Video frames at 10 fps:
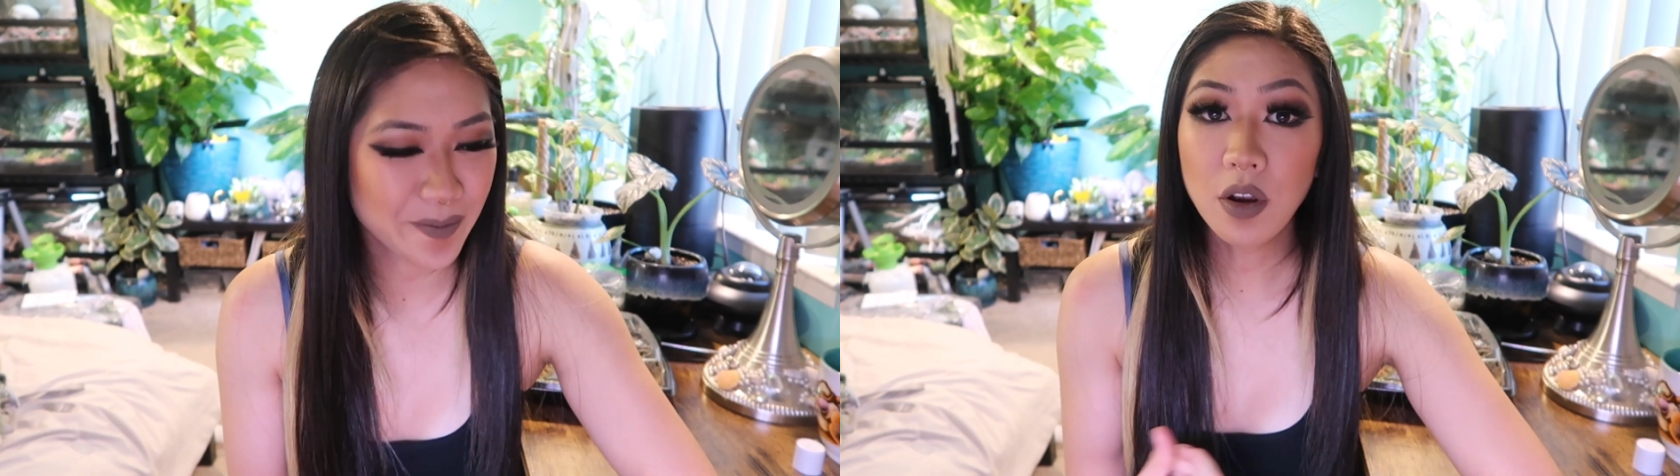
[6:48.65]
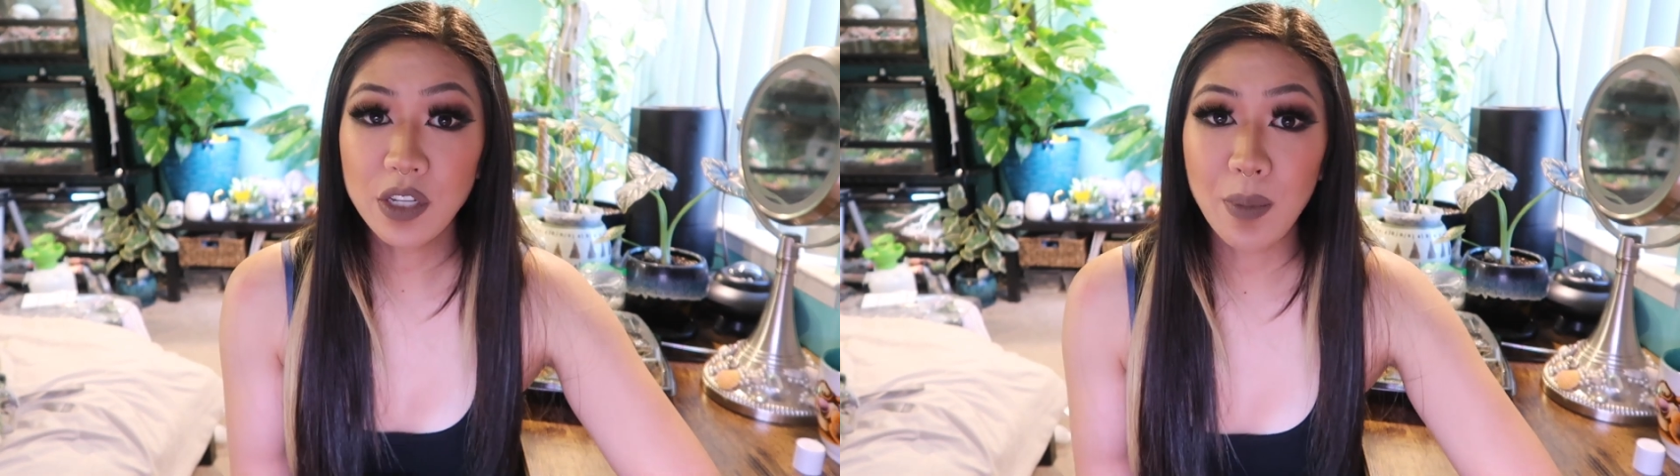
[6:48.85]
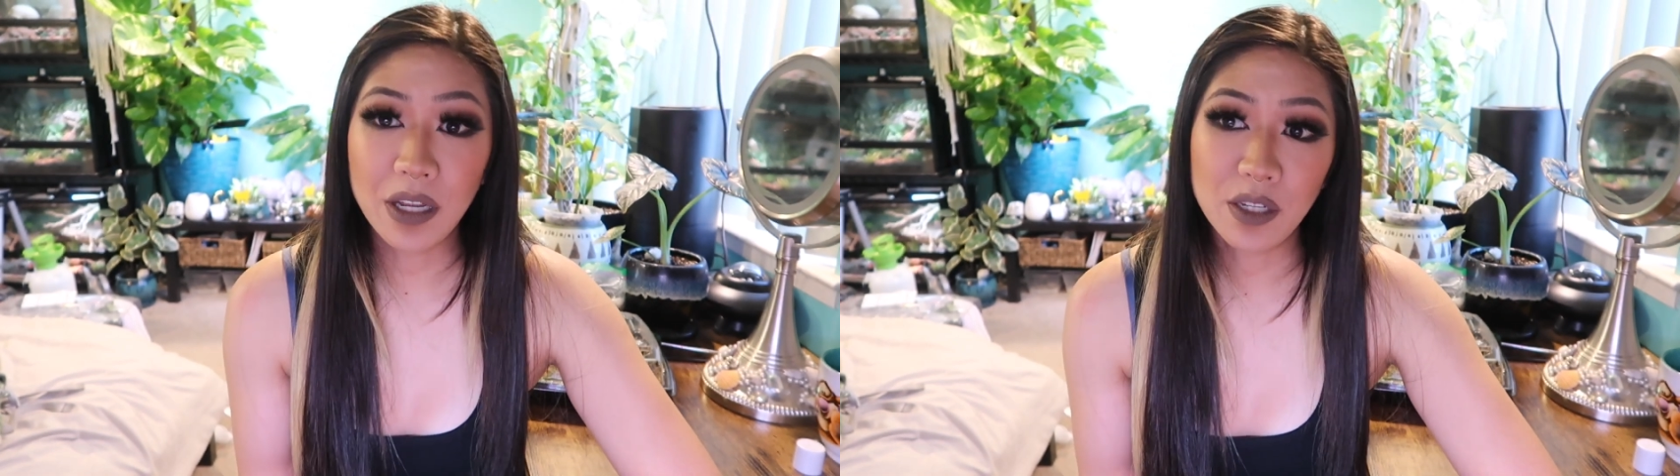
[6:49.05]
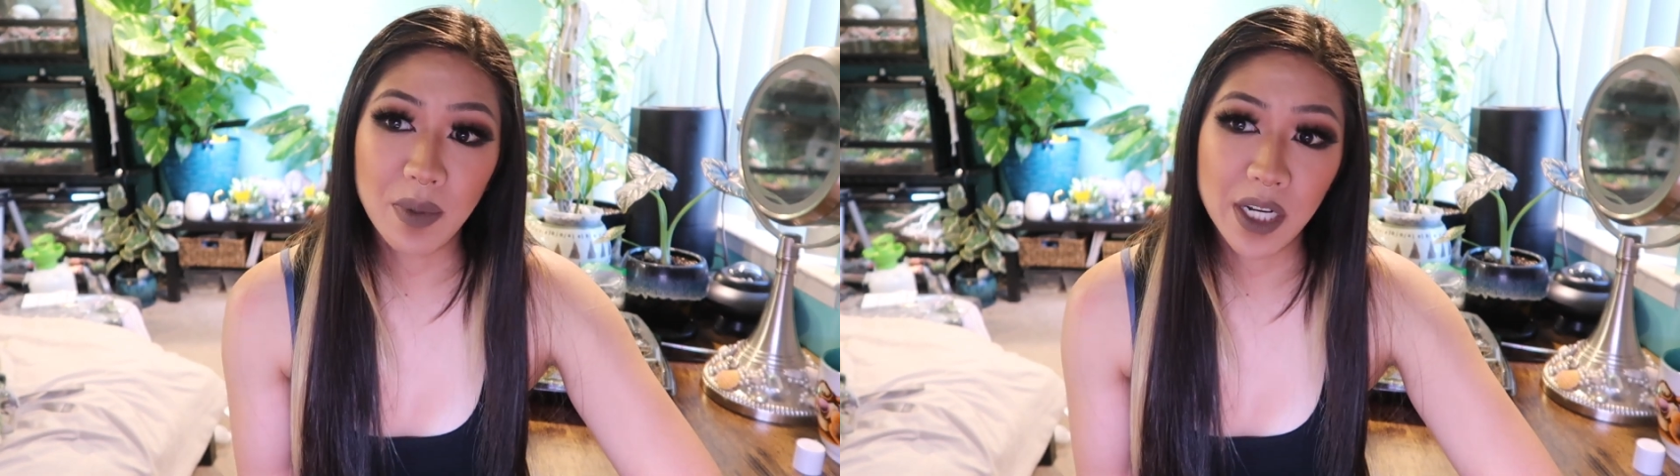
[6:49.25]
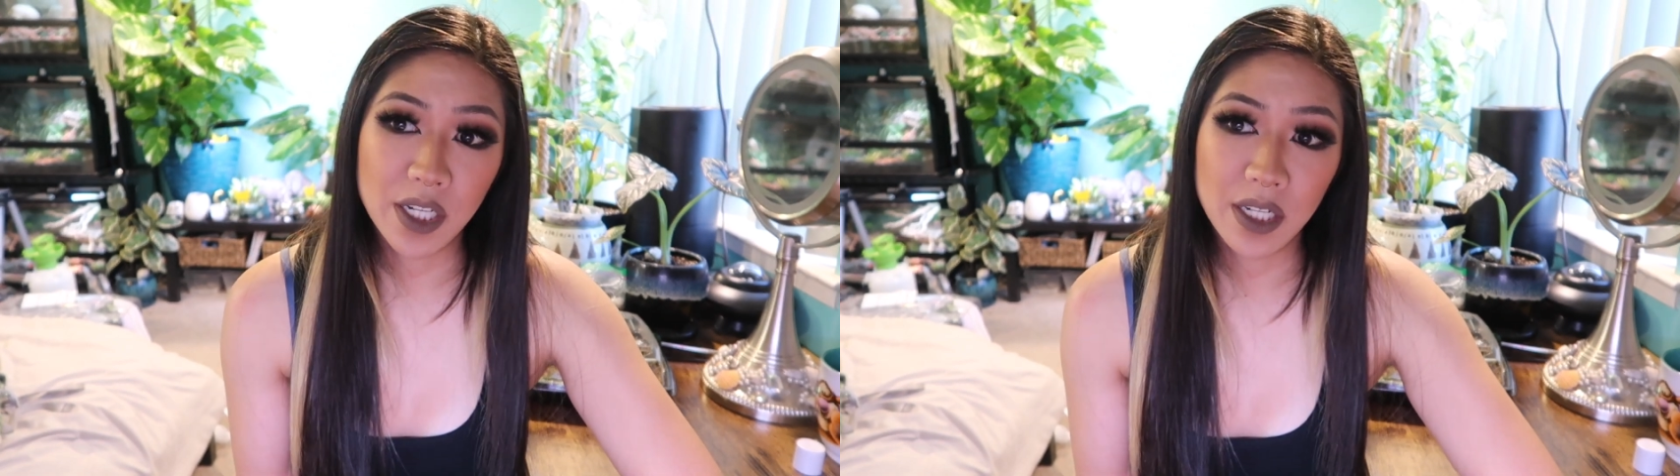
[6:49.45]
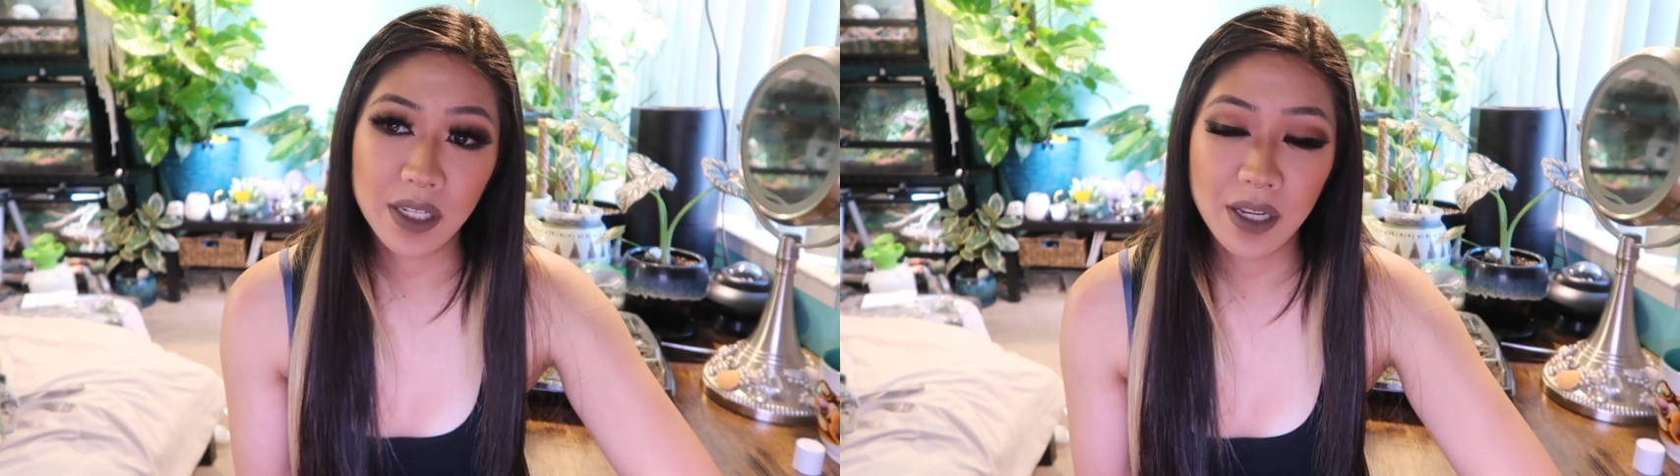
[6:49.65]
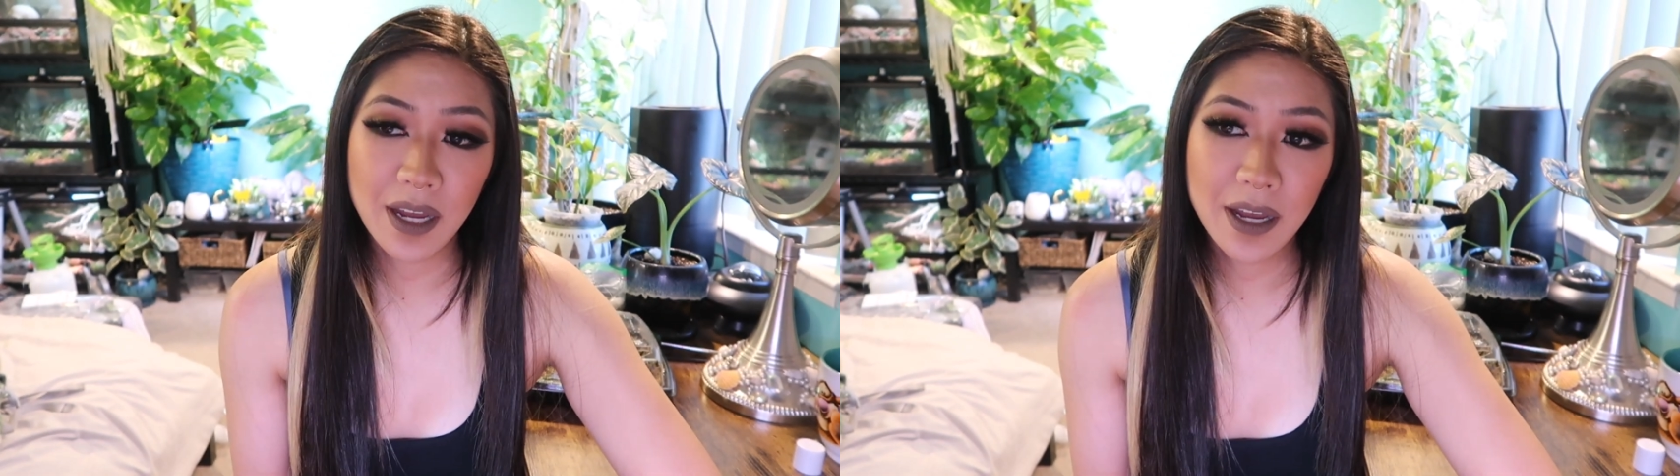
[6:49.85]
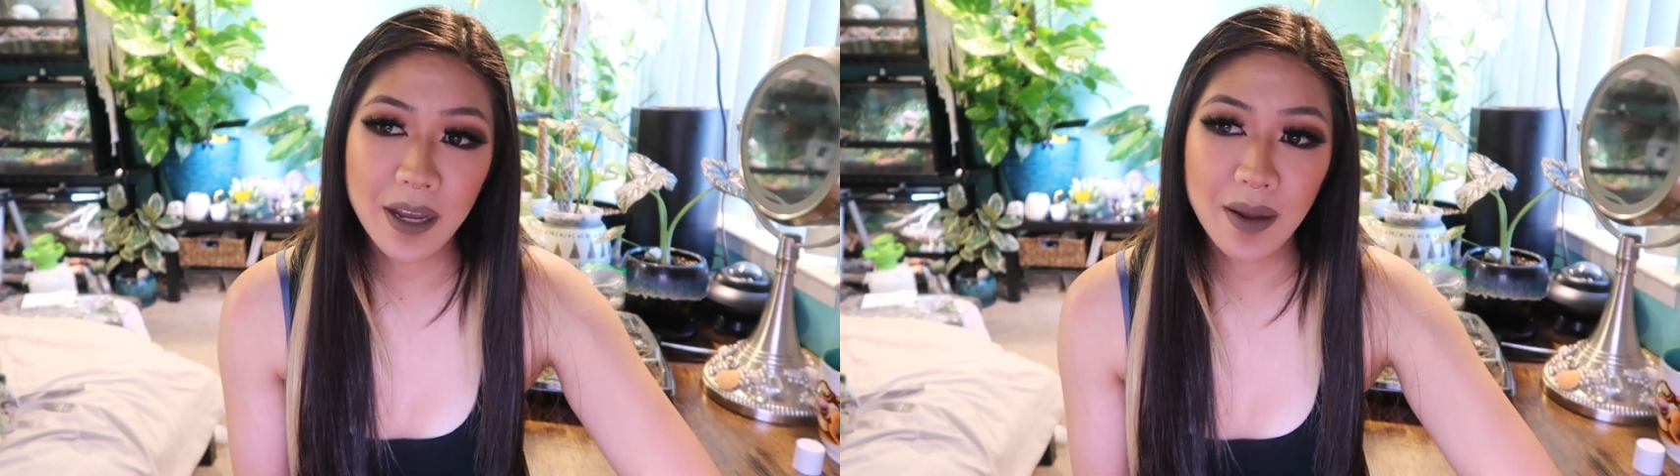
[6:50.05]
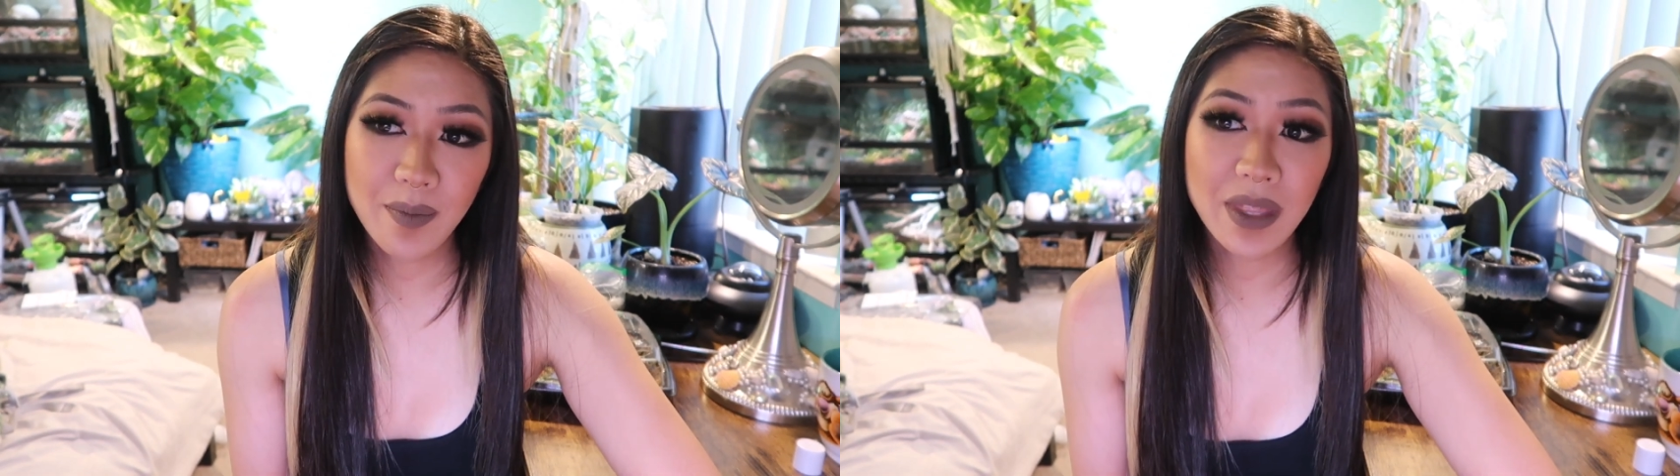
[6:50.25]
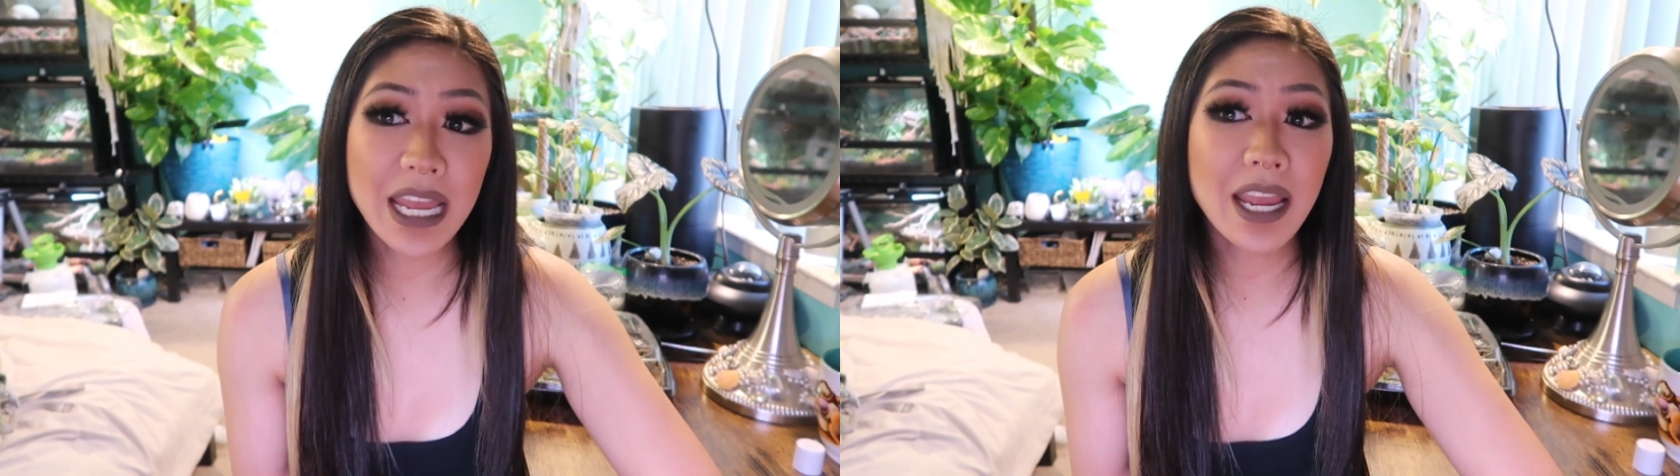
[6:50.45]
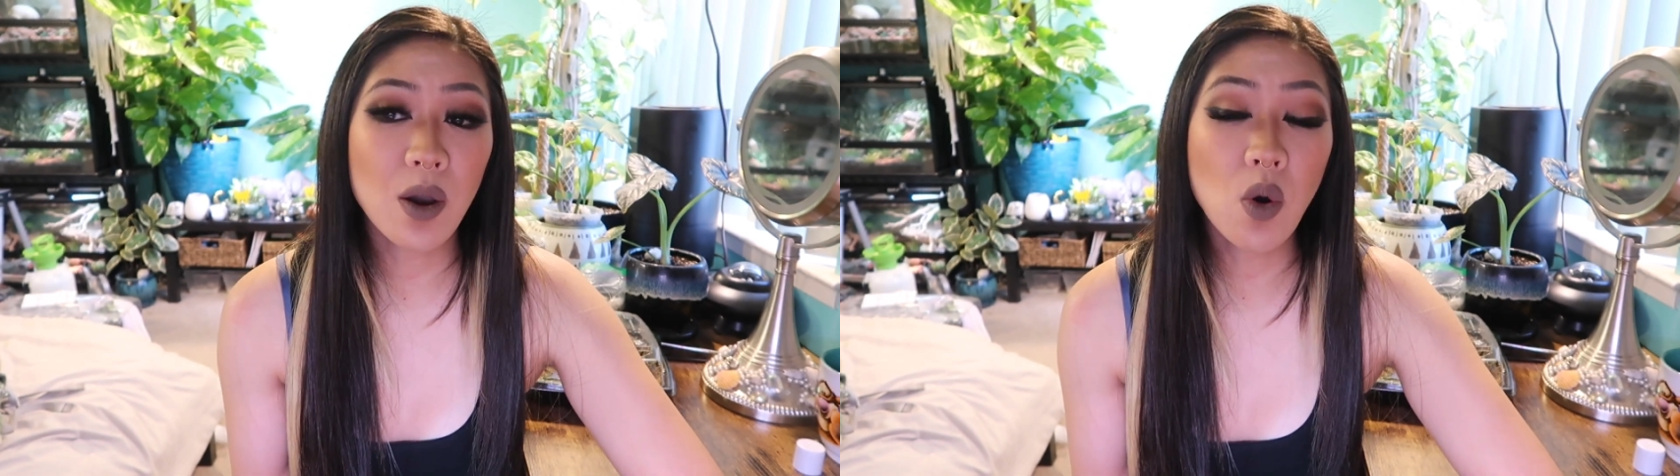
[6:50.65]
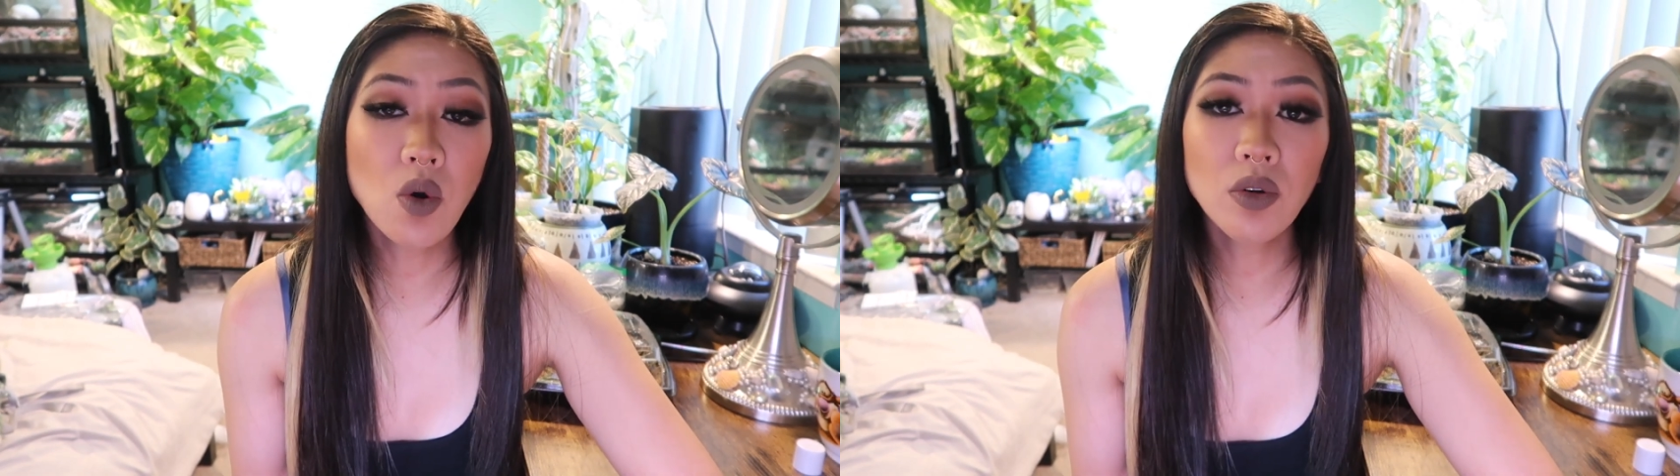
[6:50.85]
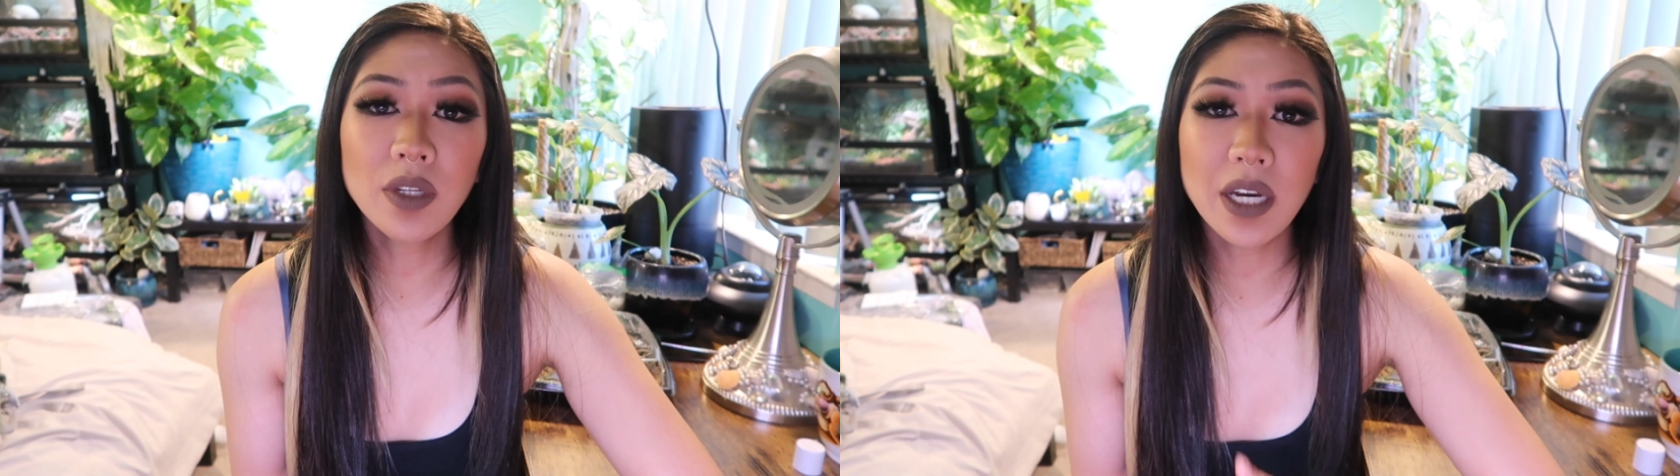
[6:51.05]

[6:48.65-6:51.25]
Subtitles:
Pros about sponges: they hold